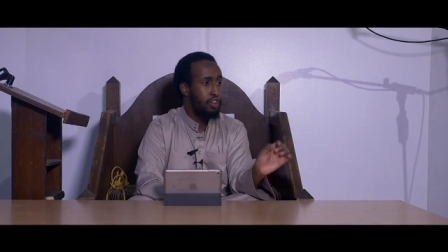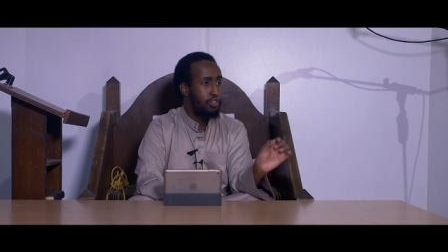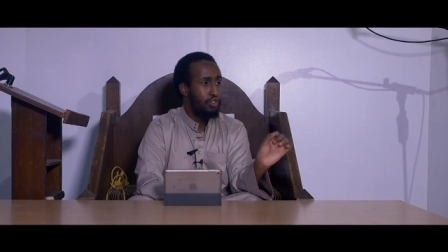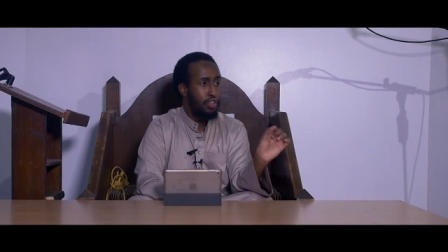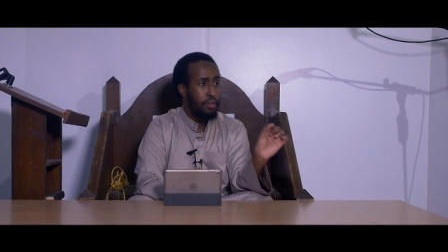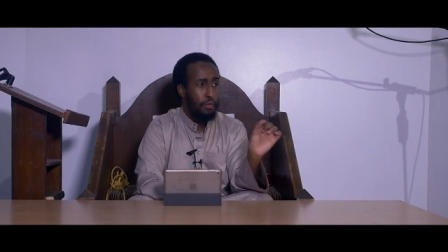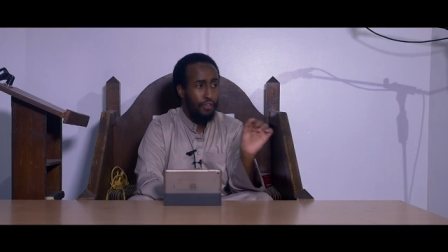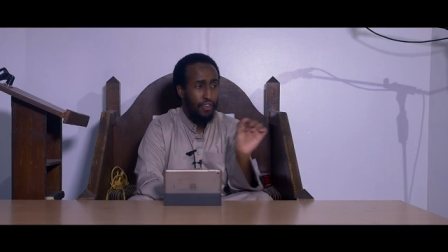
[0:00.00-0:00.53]

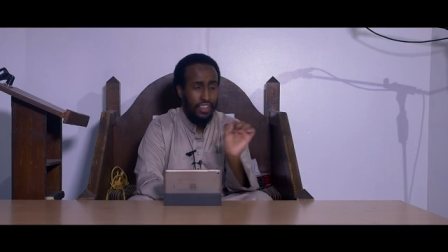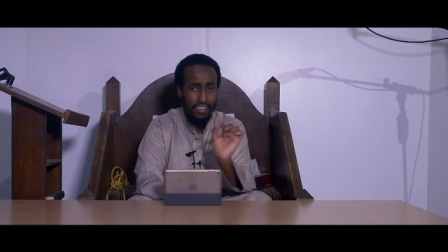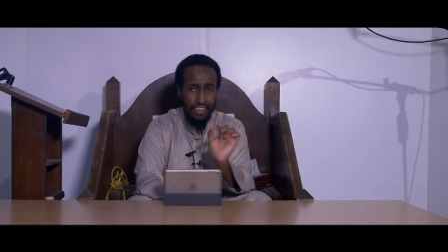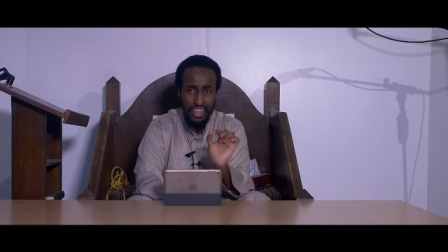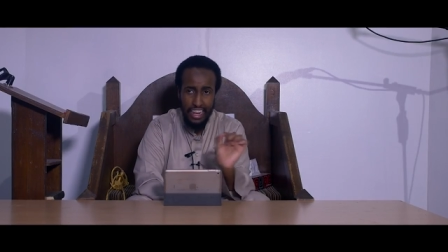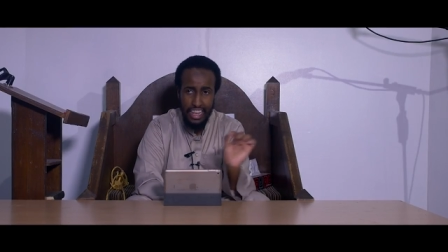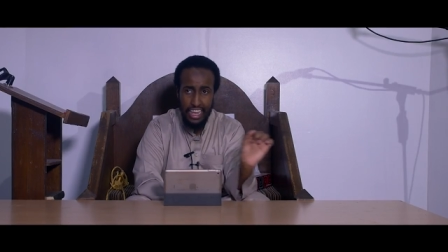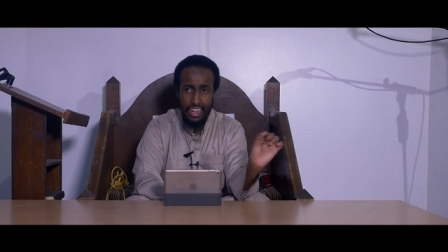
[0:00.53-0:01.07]
So the
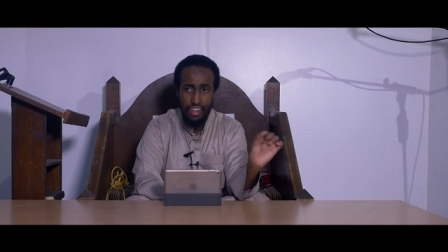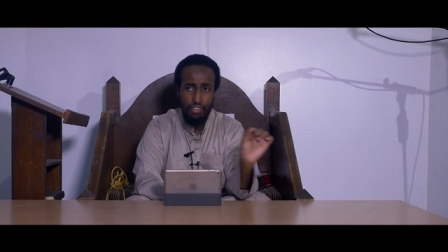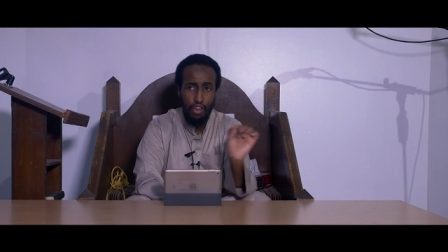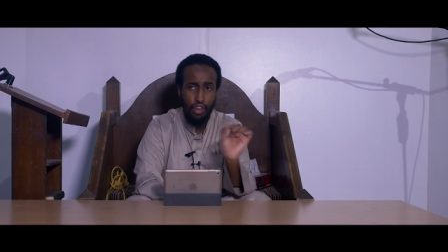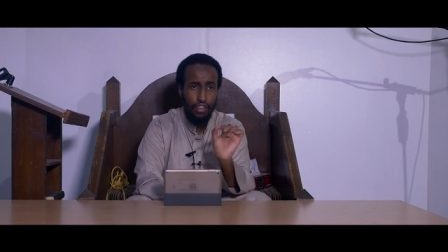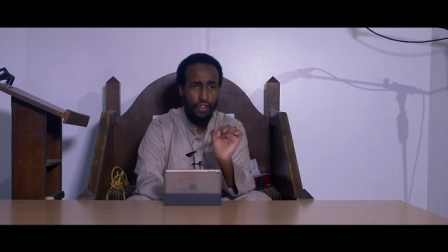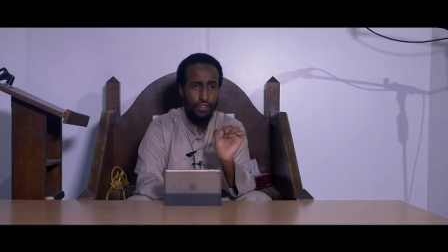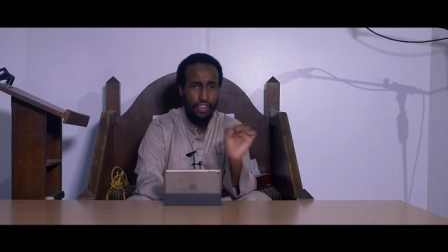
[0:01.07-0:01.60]
mufassirin, the
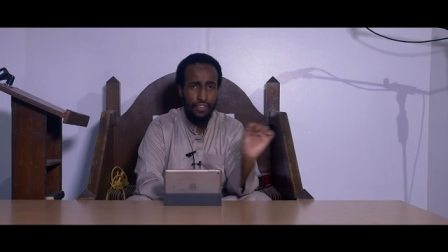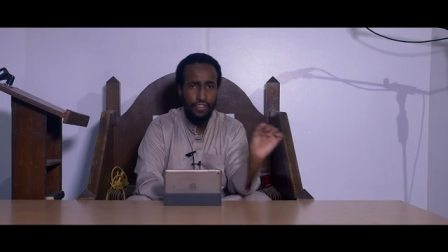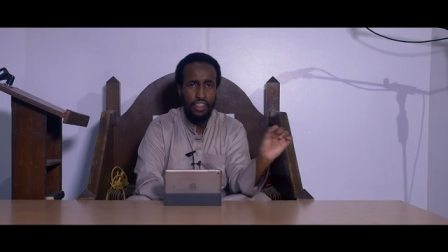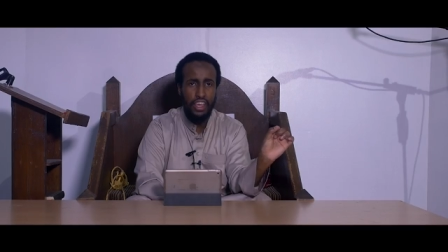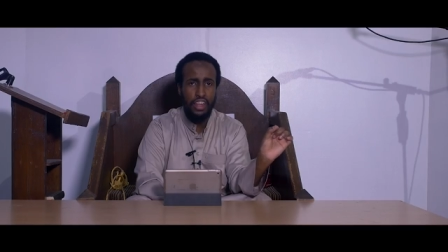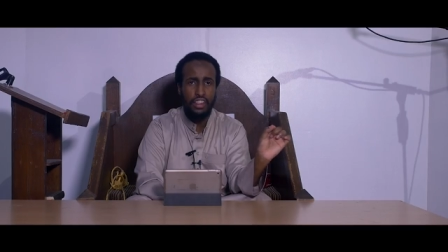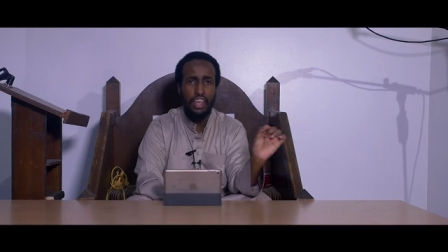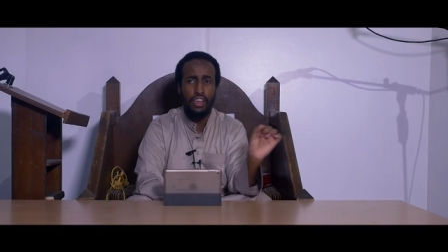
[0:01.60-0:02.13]
scholars of
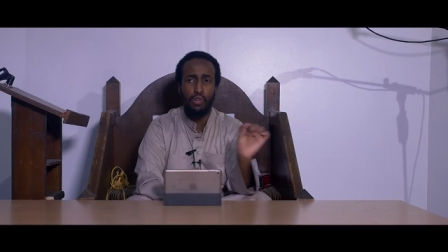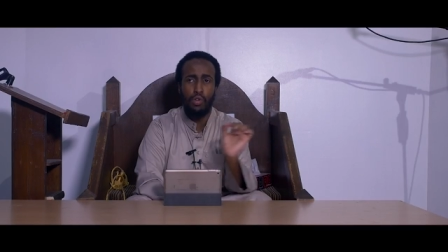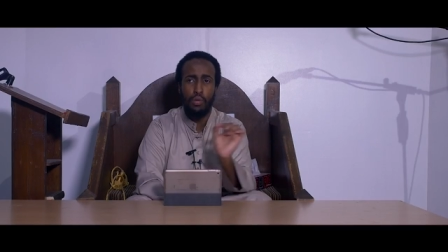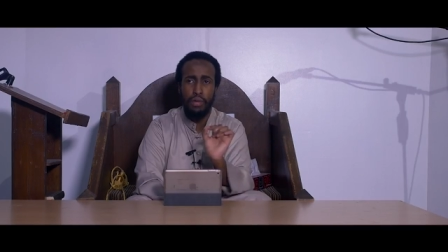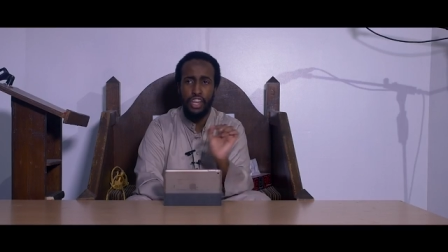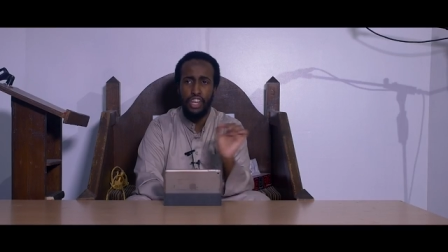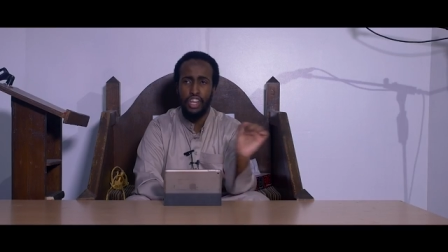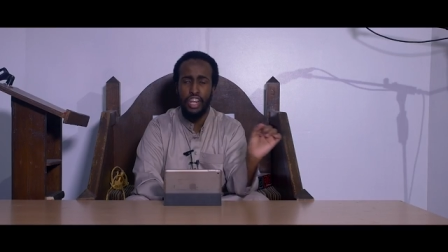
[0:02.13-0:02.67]
tafsir, they all
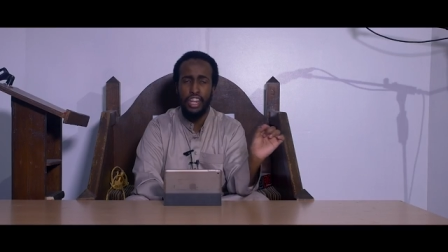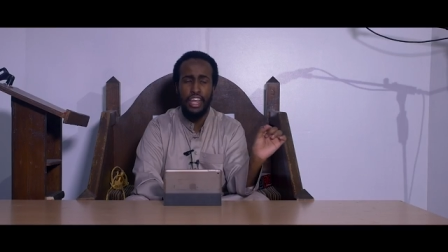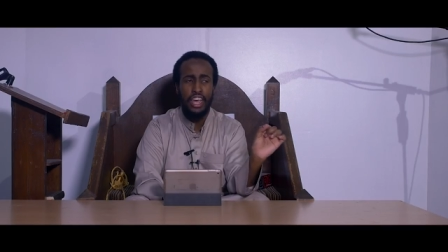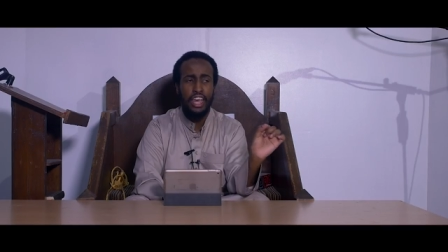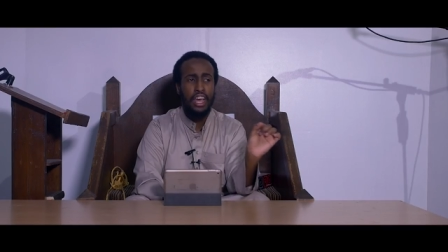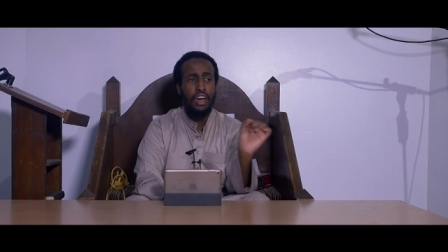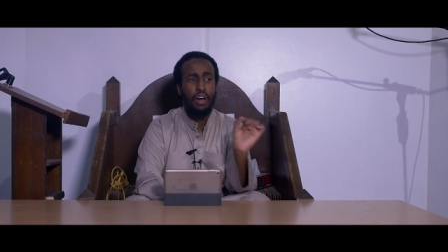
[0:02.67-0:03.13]
mentioned